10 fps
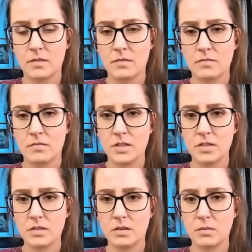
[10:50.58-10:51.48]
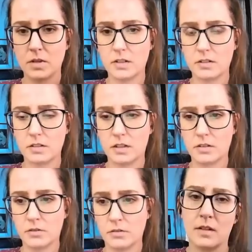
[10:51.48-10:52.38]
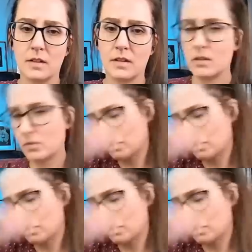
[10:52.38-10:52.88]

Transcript: She's all by herself. No.